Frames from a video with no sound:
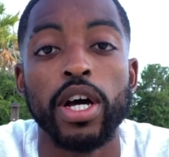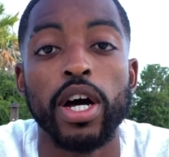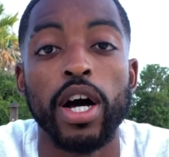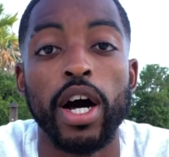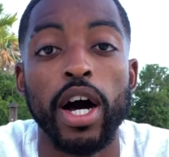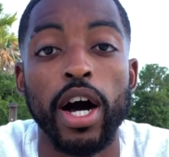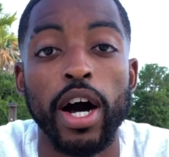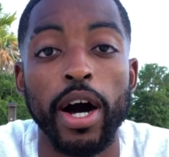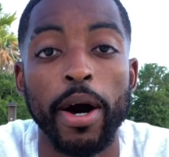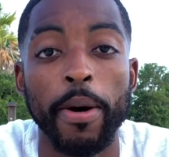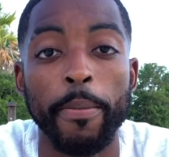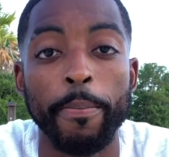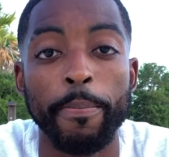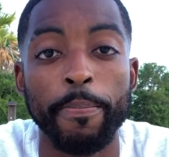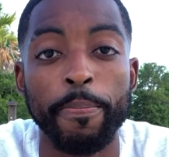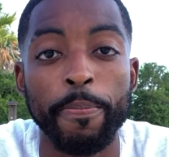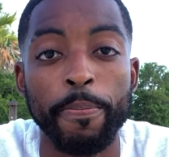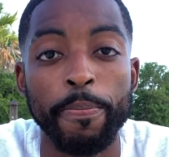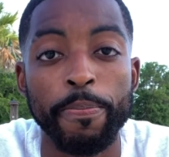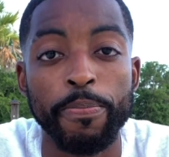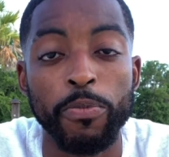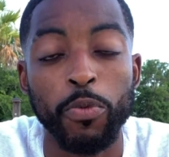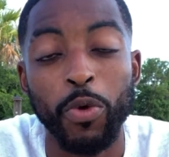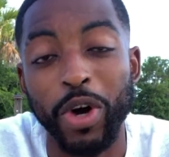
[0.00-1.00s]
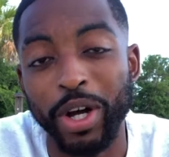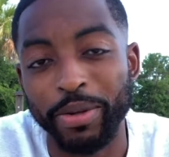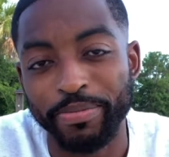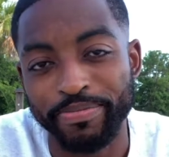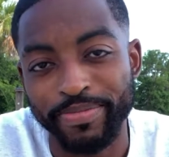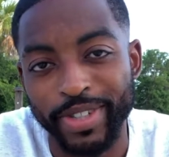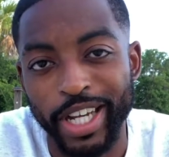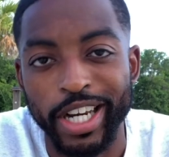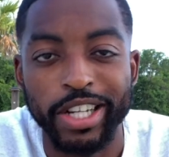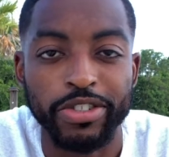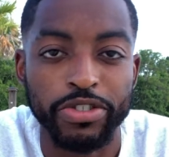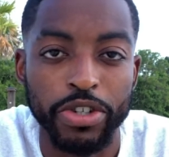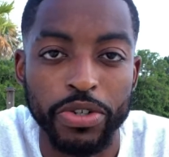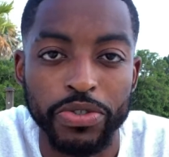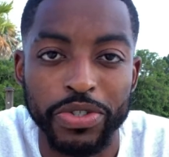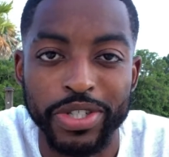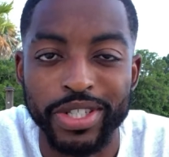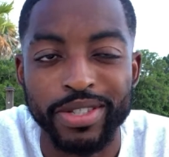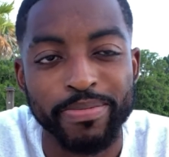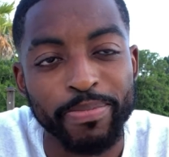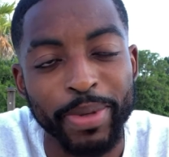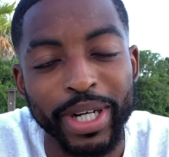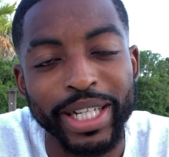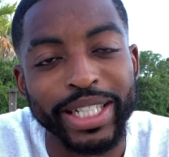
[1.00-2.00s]
Well, not
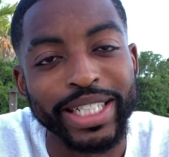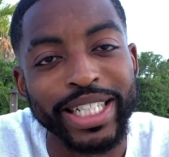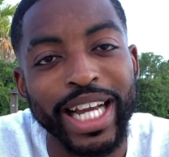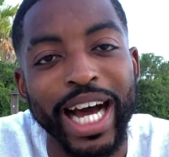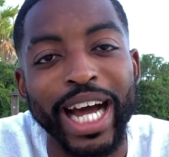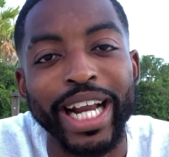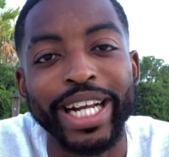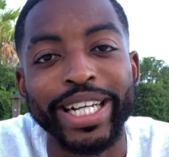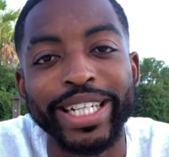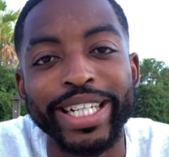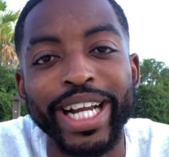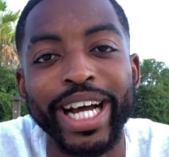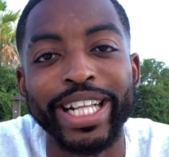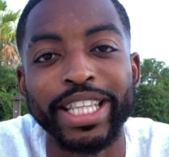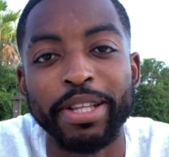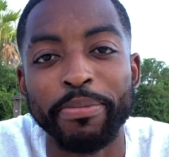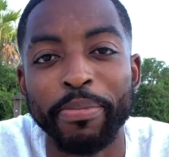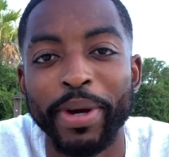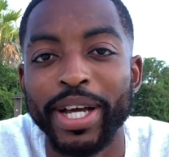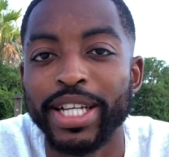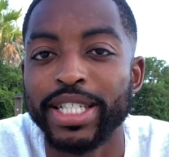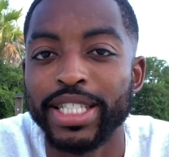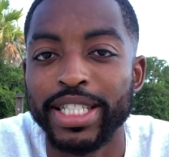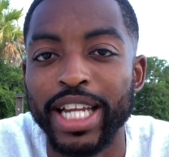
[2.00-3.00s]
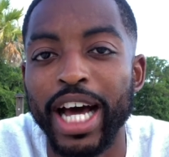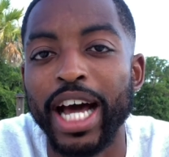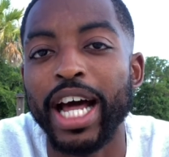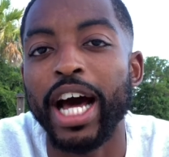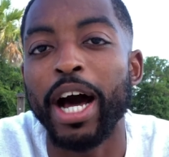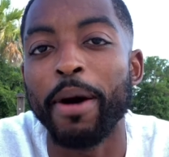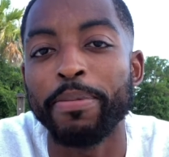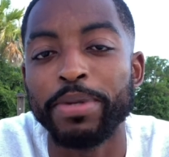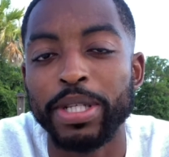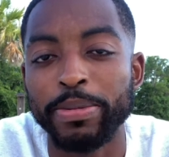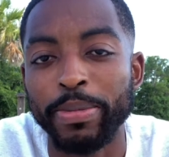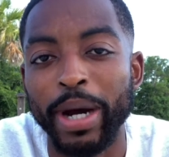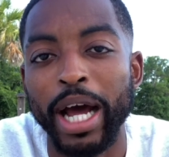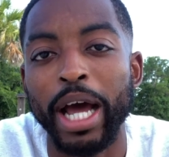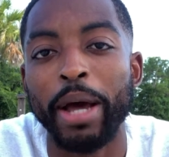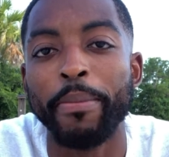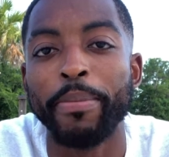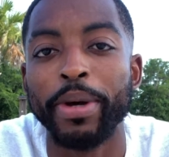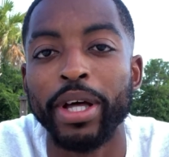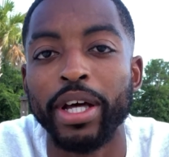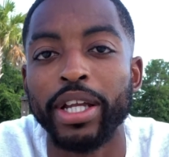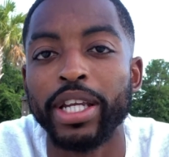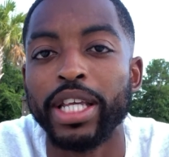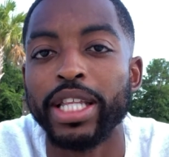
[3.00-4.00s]
atrocious, but not the best. Not up to my
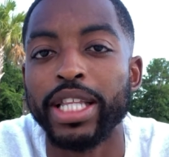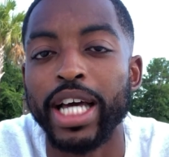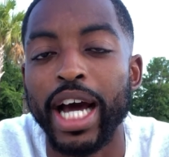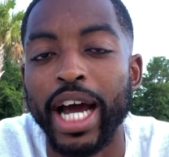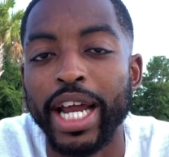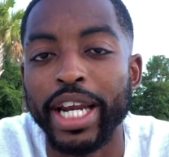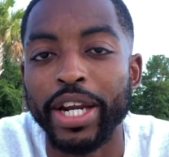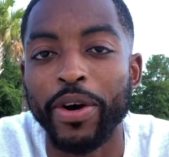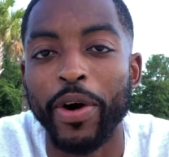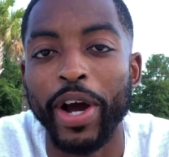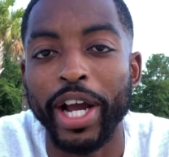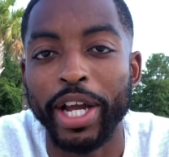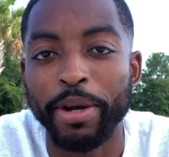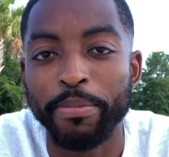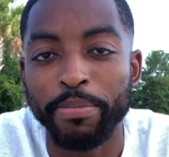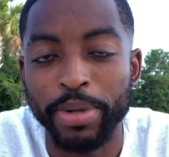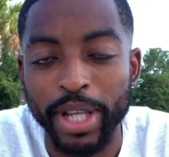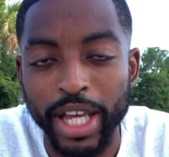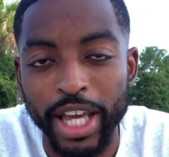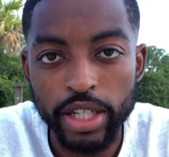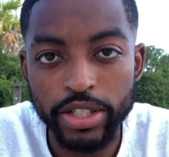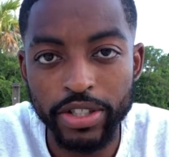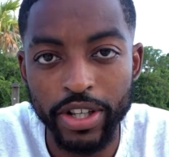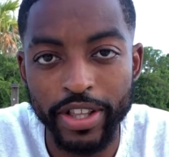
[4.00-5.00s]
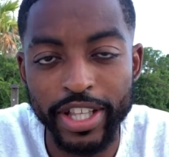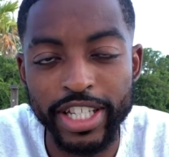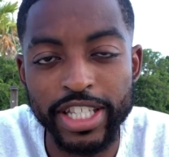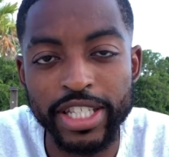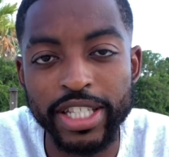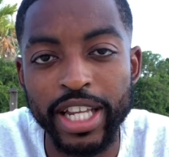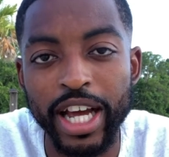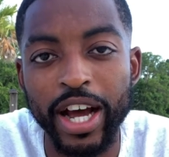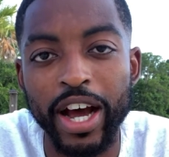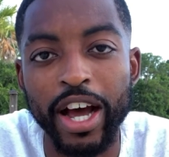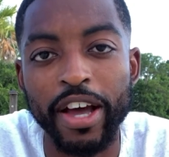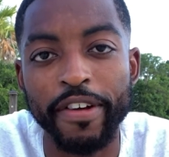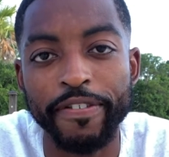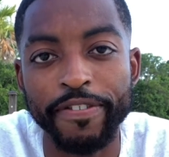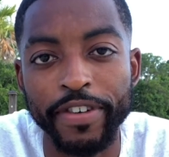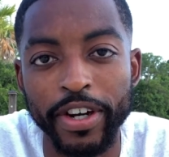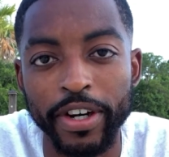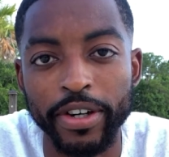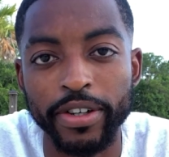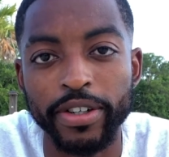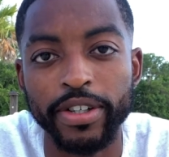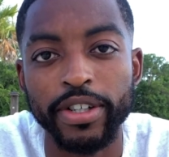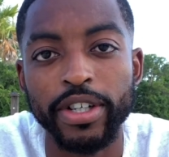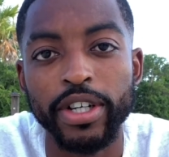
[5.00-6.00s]
ability that I know I can play. So this is how I
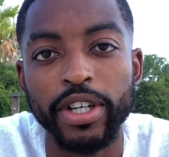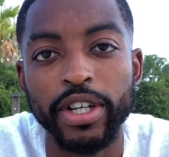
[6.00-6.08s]
felt.